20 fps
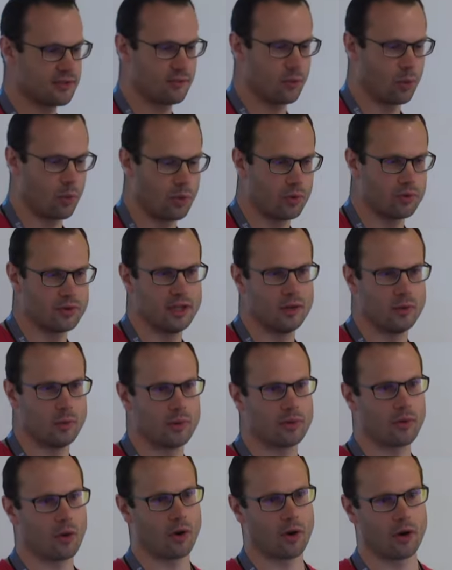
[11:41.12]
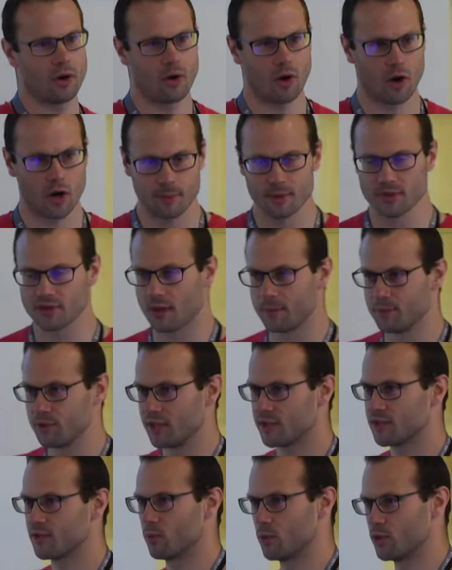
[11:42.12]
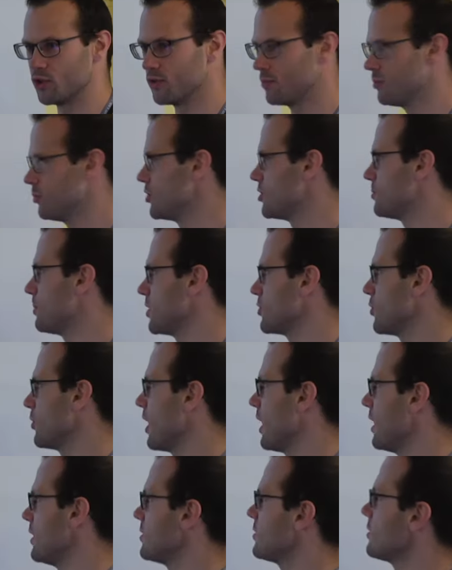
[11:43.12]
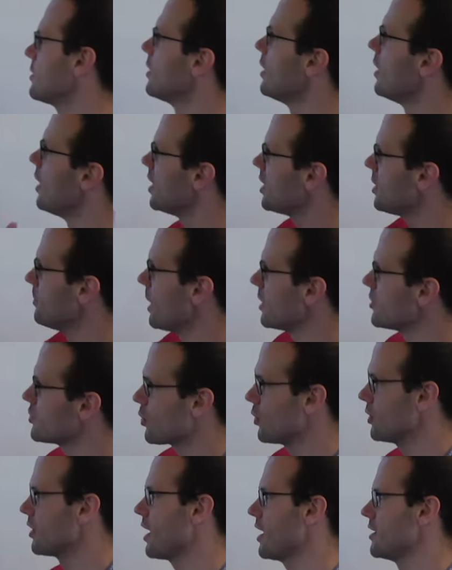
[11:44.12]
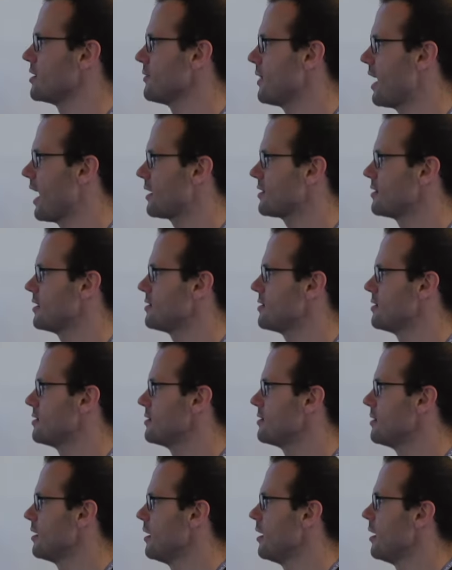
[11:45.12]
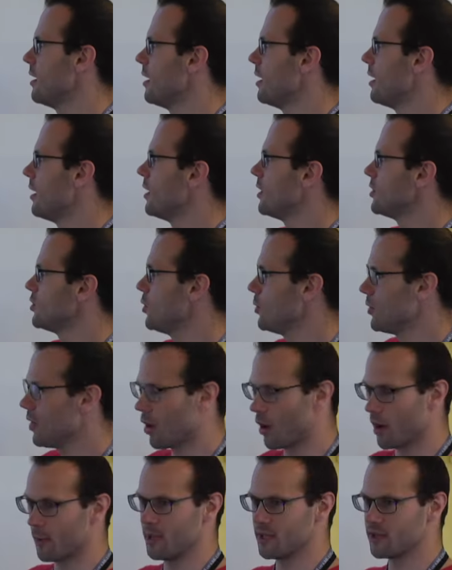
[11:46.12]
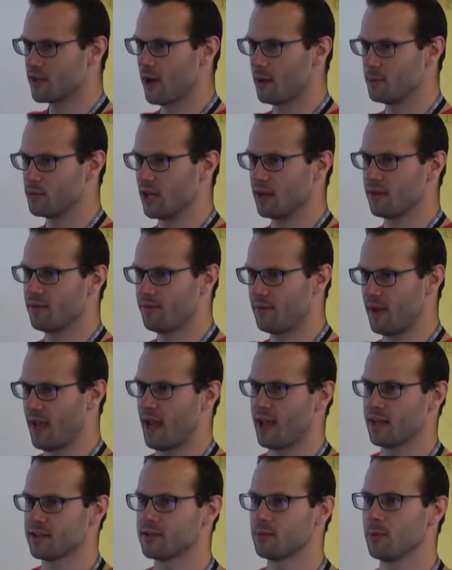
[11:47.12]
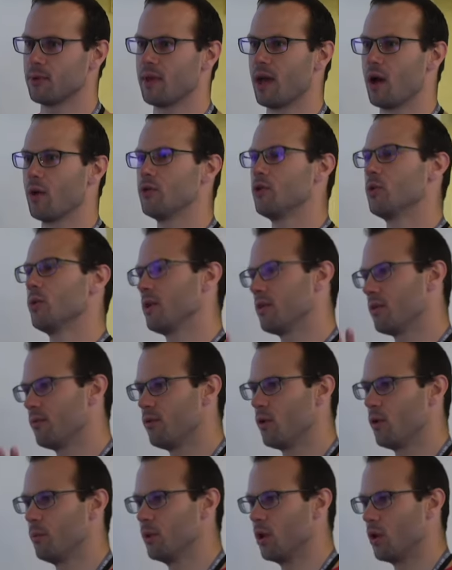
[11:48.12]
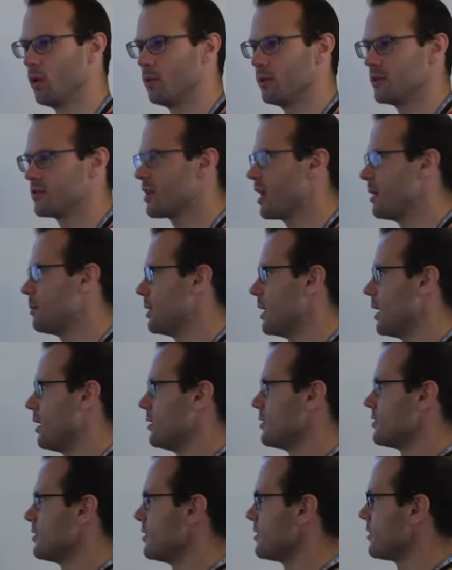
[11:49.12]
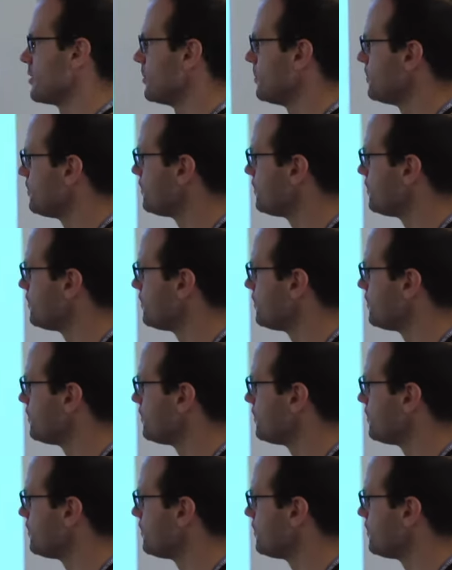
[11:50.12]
for dealing with arguments objects, which was special case, to make certain kinds of accesses to the arguments object fast without doing the full-blown escape analysis.